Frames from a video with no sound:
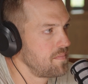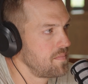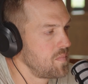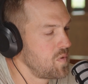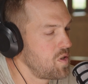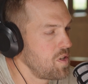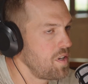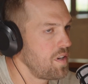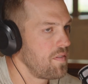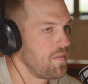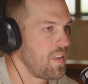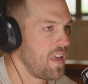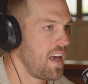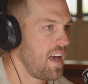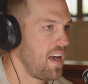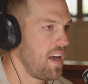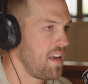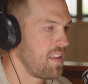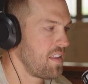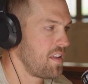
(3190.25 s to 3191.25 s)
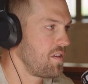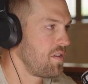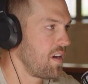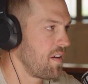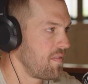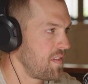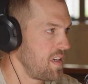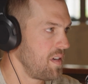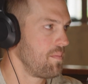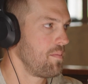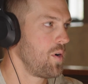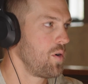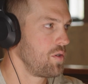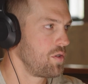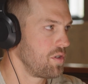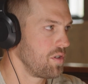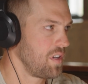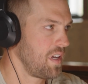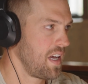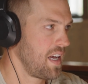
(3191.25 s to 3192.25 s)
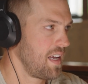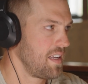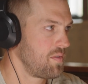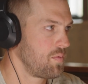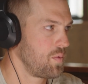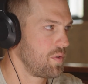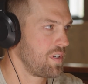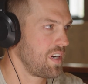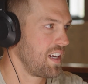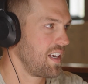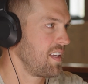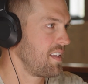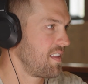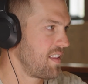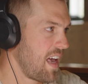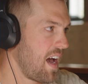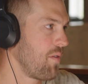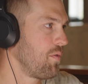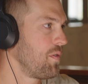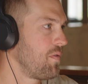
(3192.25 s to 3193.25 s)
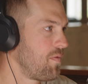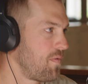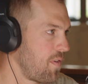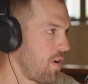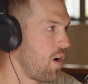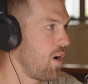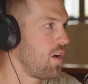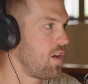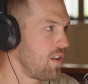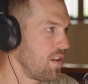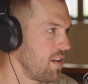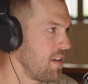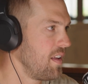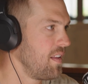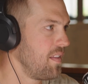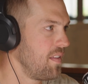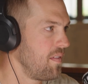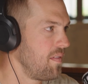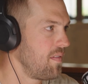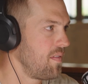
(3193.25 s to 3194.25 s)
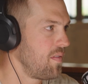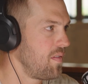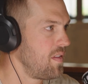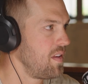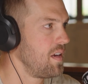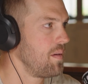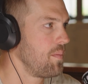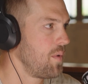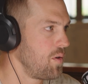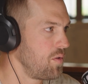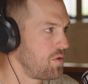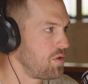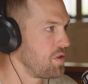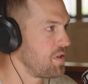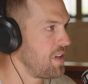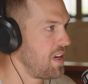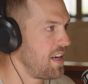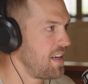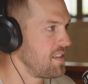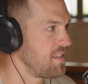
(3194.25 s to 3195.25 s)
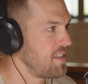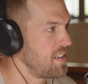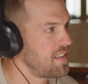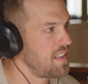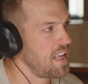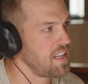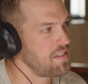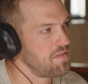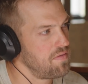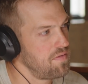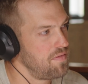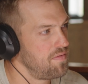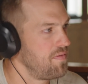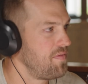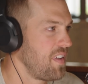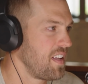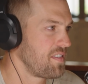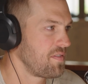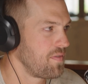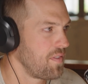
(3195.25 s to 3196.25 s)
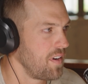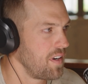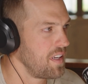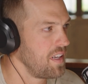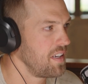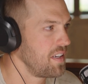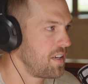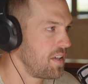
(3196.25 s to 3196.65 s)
So you have that, and then you have the emotional ads, which that would fall in the emotional ads. Like that's funny and